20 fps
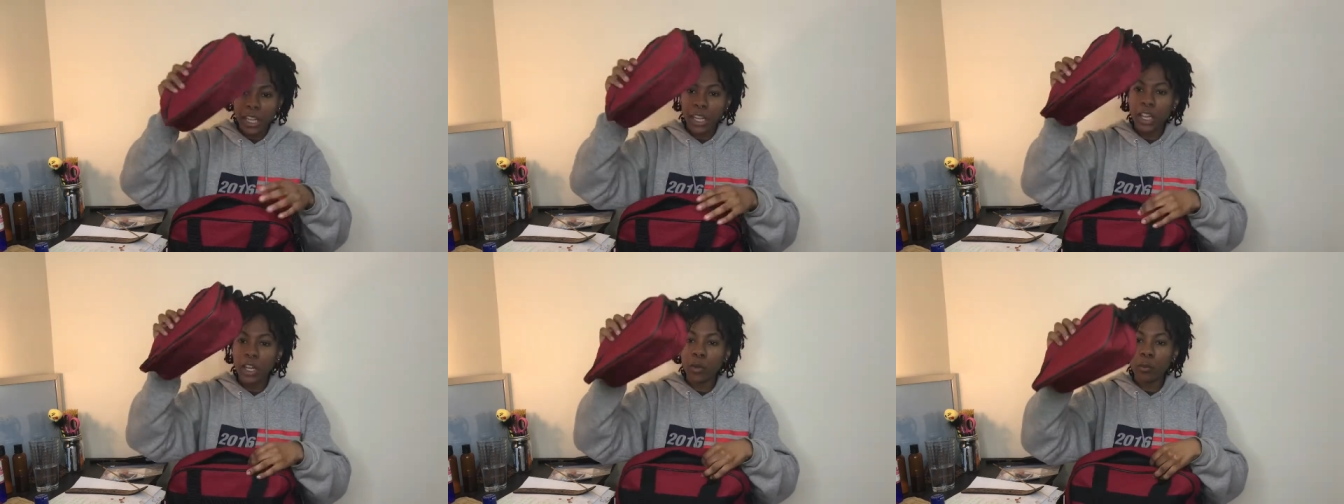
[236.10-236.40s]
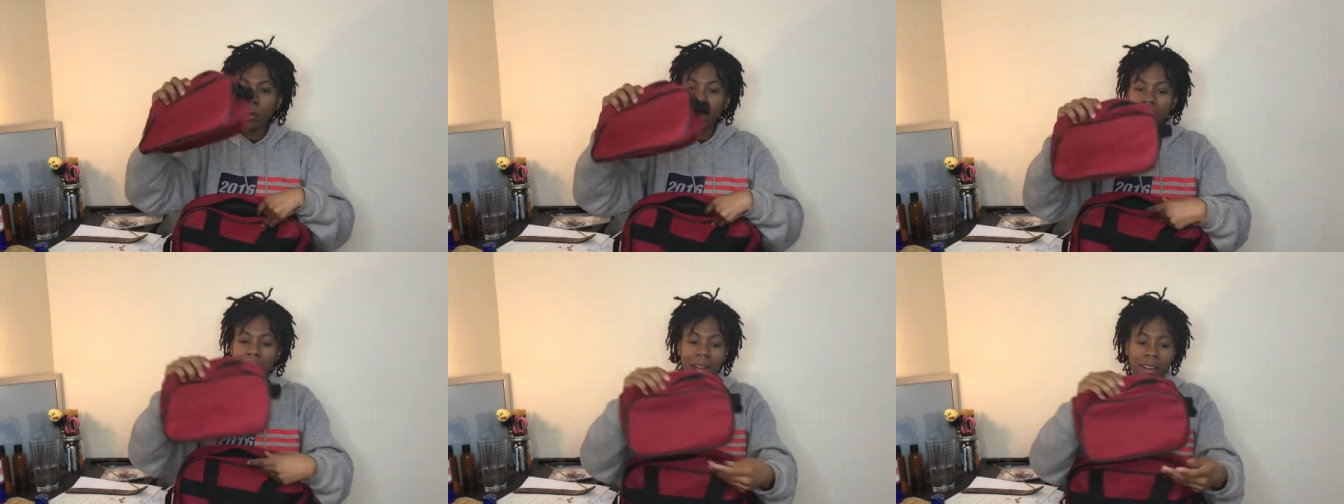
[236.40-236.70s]
Here
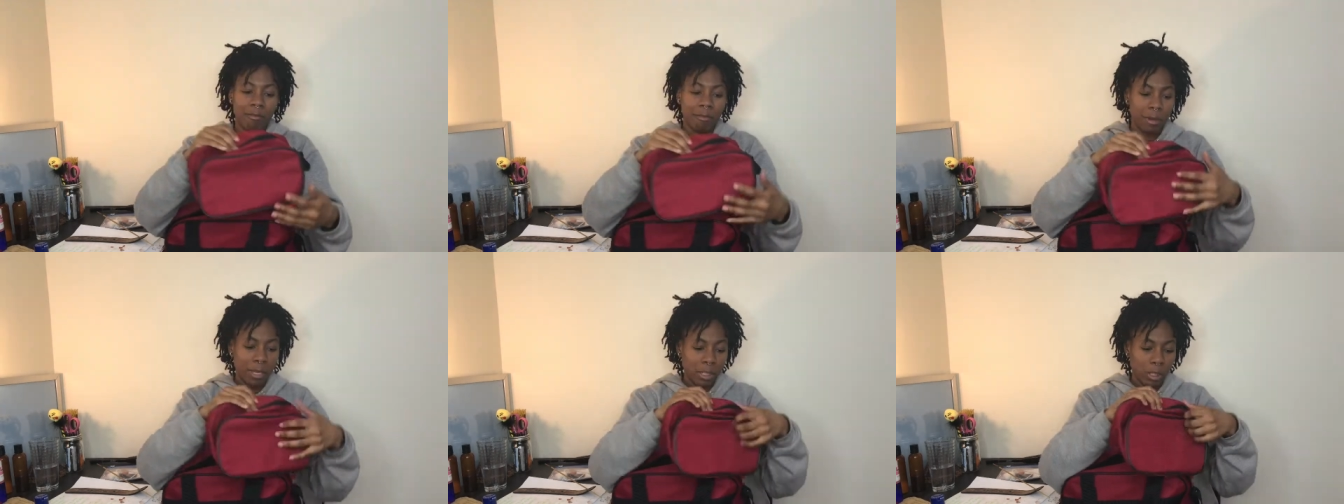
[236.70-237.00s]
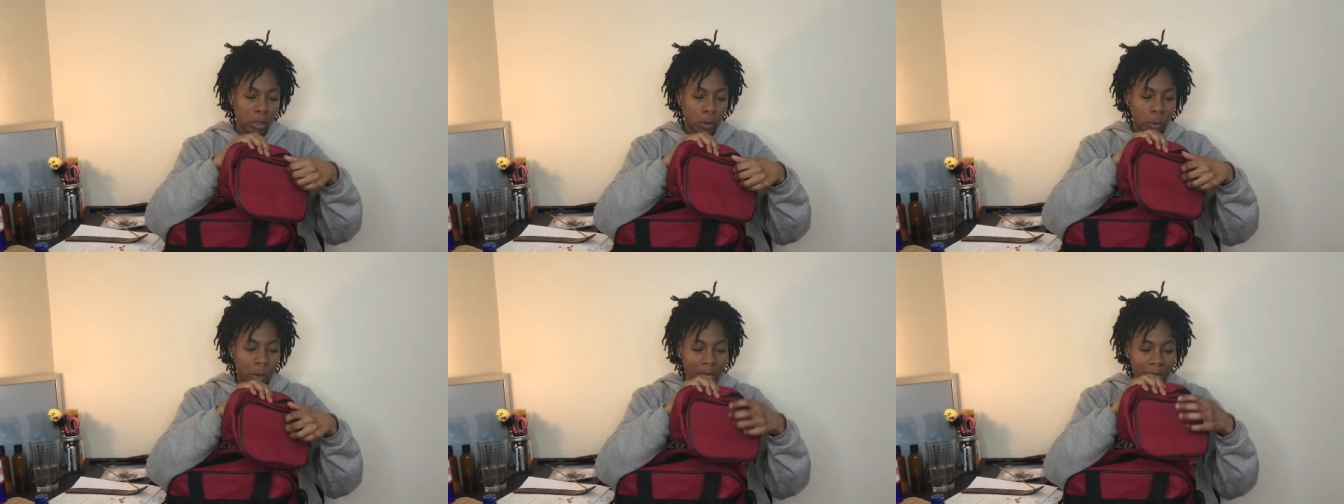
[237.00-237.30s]
we have my
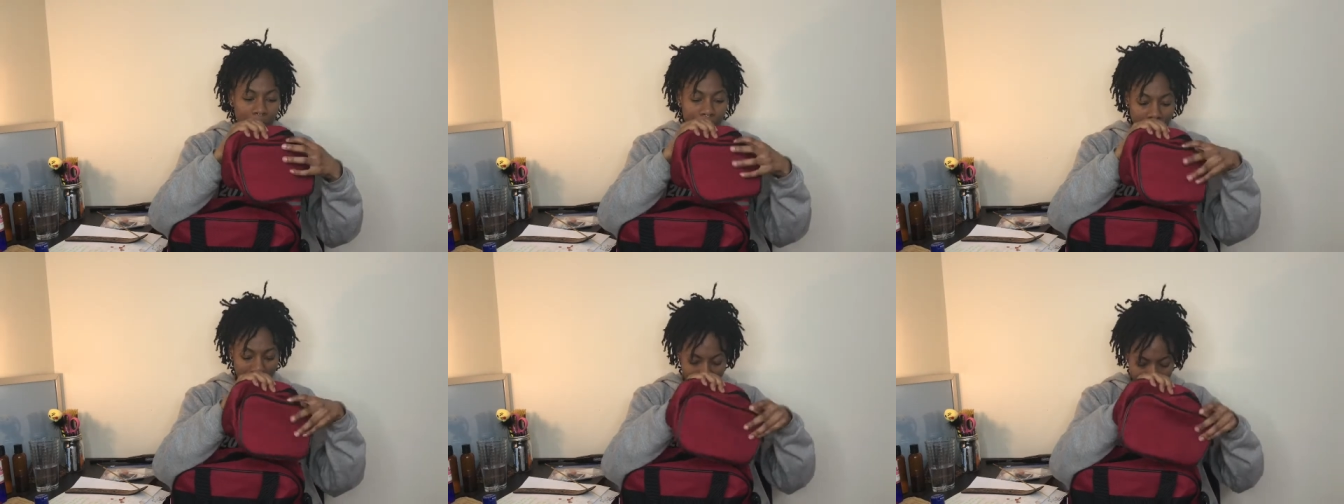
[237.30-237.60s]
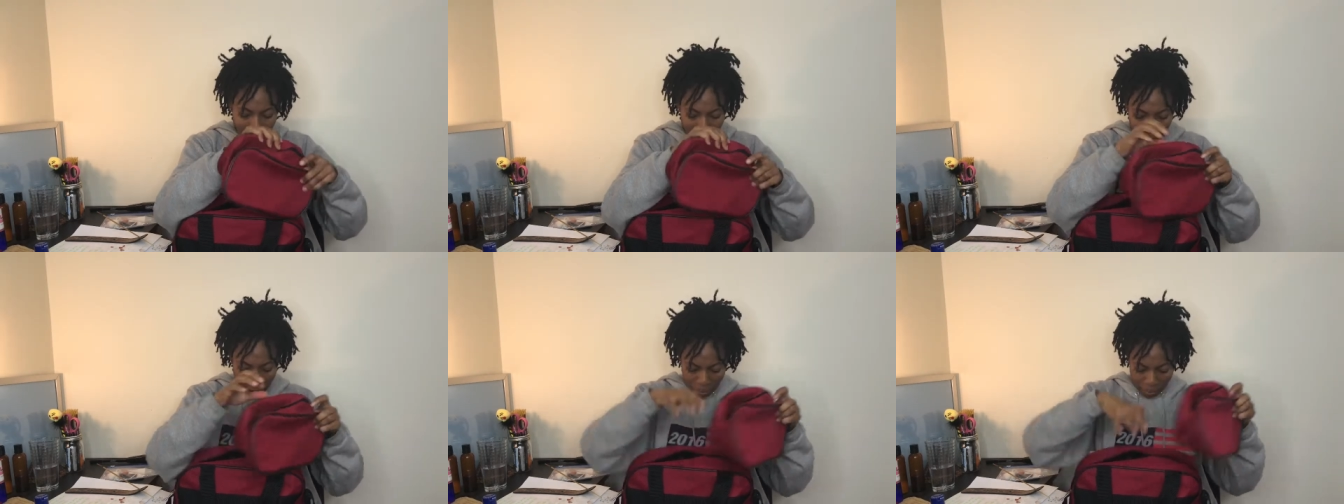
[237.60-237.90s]
toilet
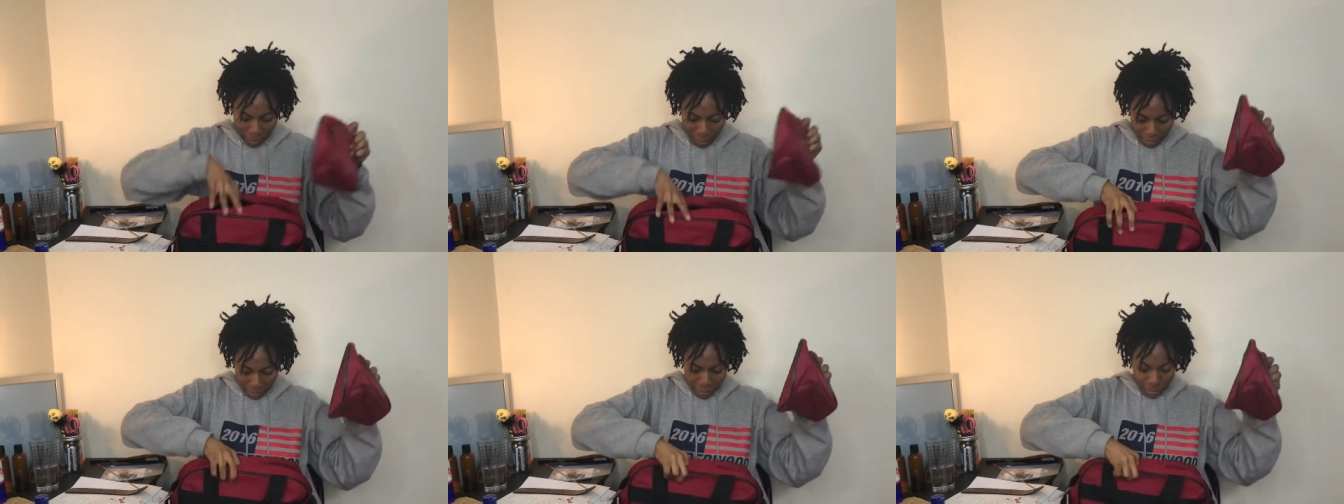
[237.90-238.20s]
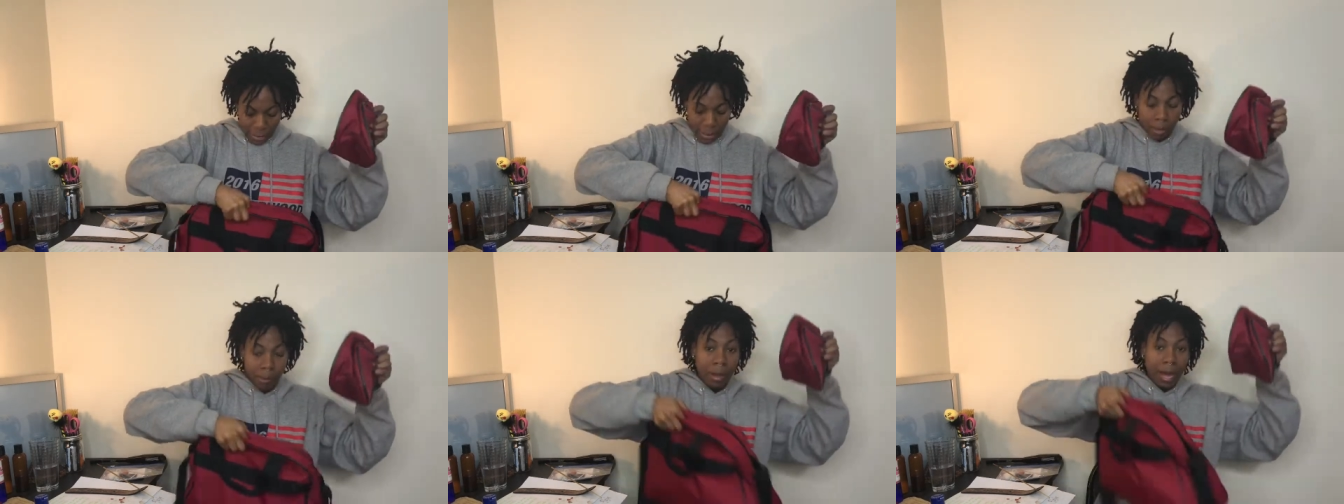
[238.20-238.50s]
bag and it
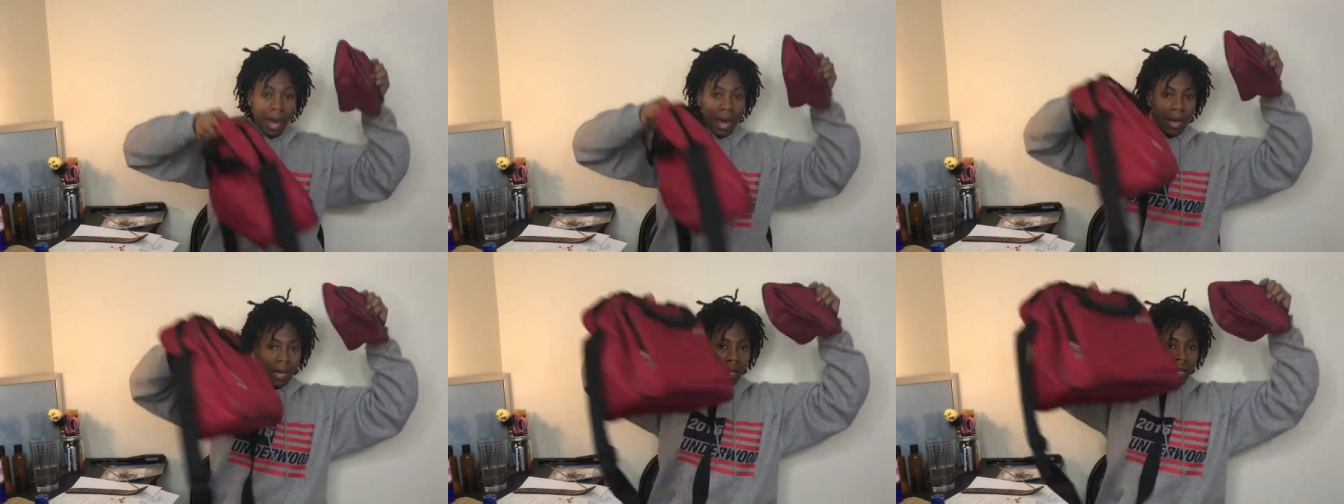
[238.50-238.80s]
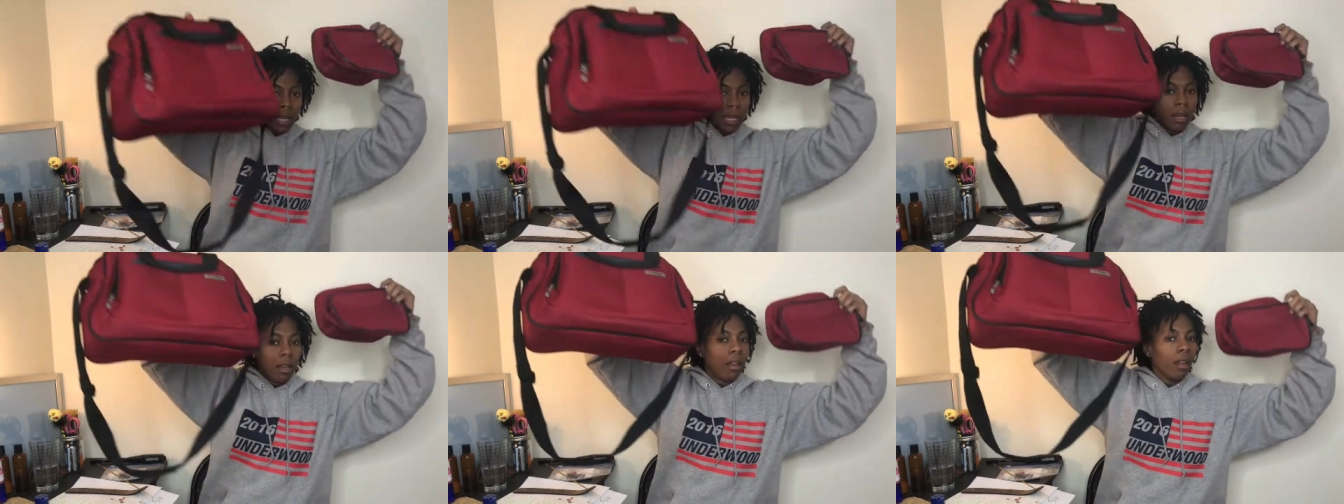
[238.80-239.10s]
matches the bag.